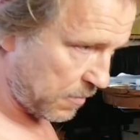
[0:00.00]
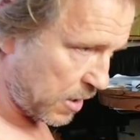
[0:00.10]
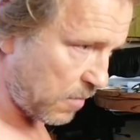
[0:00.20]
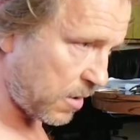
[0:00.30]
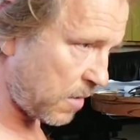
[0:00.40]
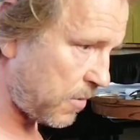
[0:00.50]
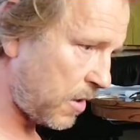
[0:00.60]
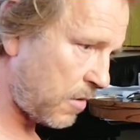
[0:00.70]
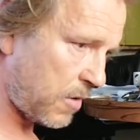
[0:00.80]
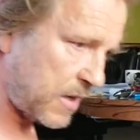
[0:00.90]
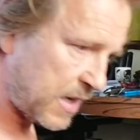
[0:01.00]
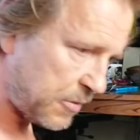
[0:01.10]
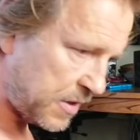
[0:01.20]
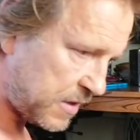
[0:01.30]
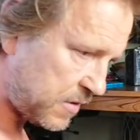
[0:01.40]
blah blah blah. Right, now
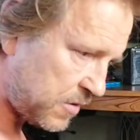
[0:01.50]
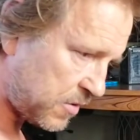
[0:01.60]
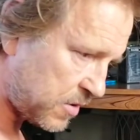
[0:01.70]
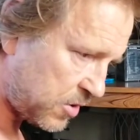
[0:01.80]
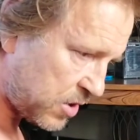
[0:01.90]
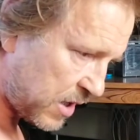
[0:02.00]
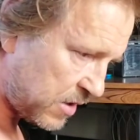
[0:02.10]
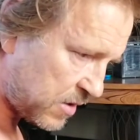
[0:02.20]
with this you can change